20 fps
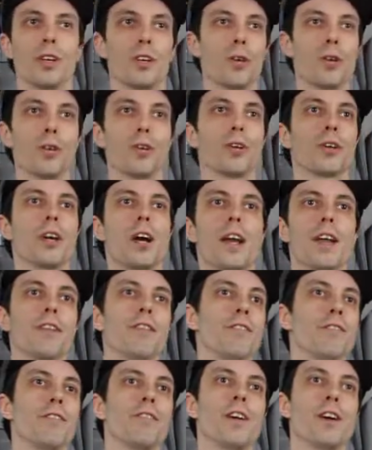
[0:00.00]
you know, your kind
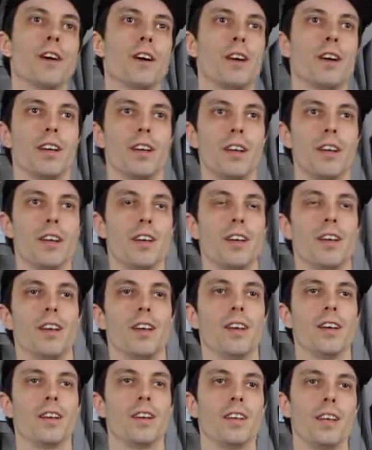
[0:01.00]
of, uh,
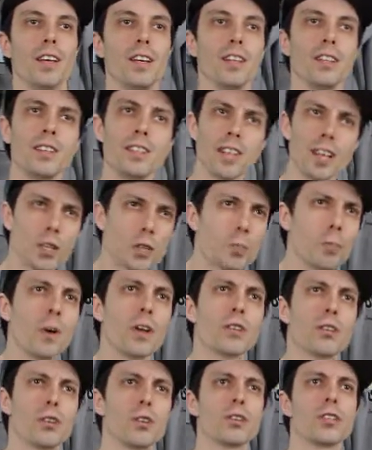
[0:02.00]
express yourself.
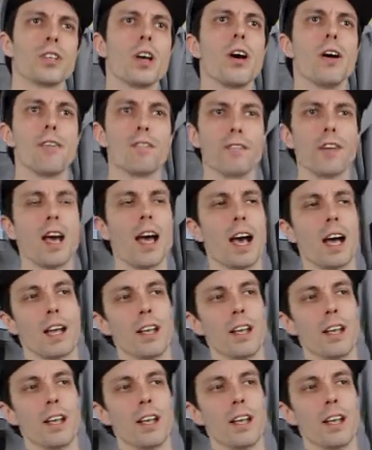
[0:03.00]
Express yourself. Yeah.